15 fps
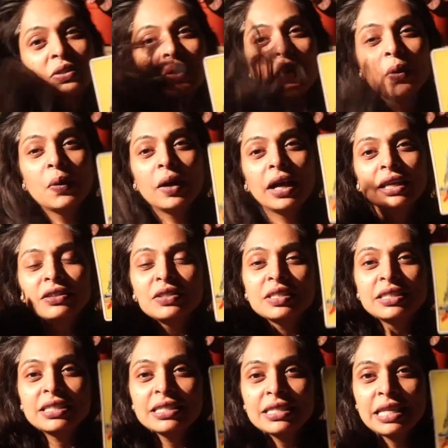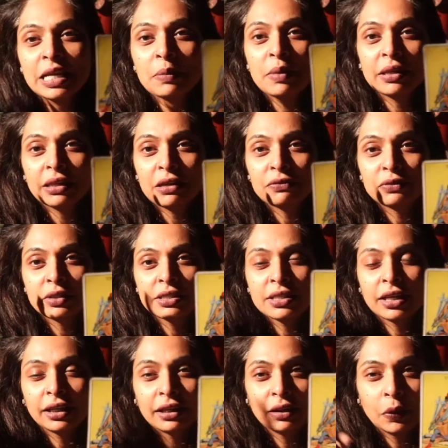So just think about that for a
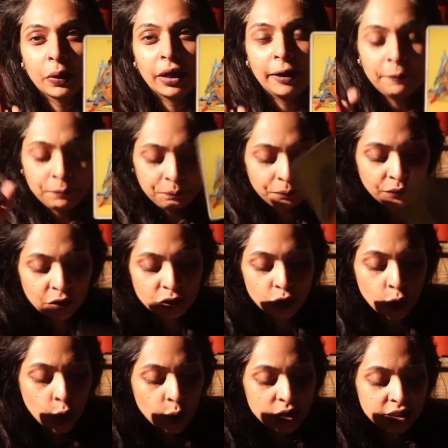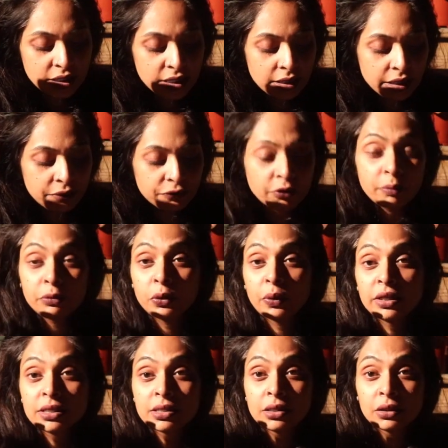second, okay? So who is stealing from you,
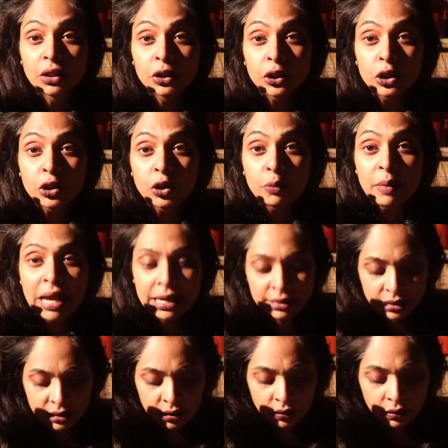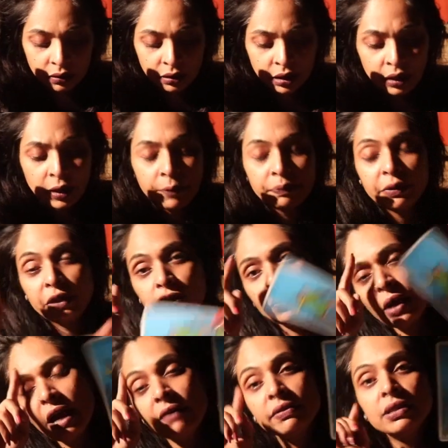and is it a good or bad steal? Then you
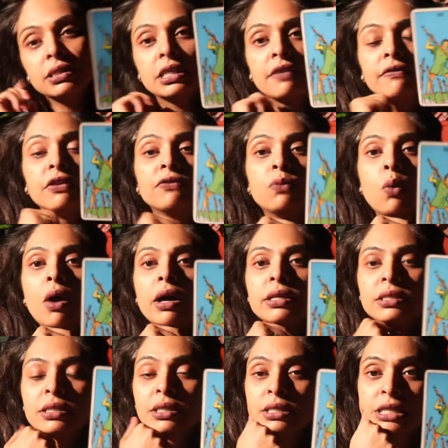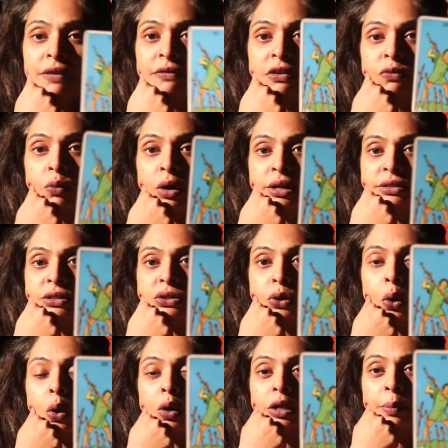have the Seven of Wands. The Seven of Wands is
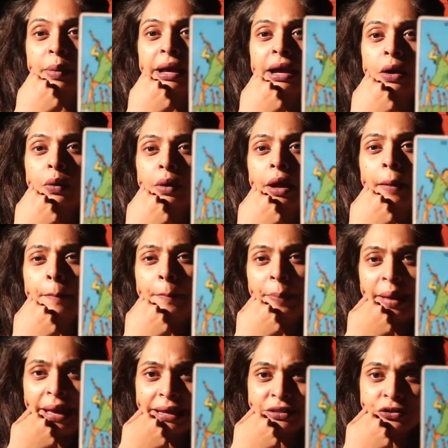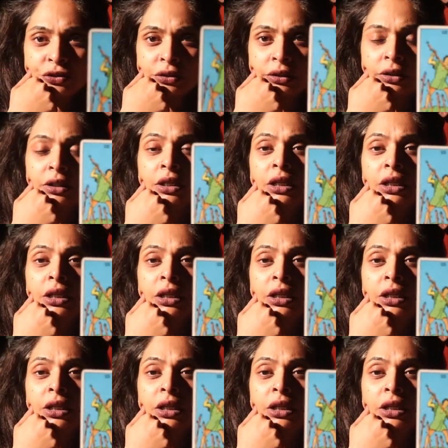all about passion.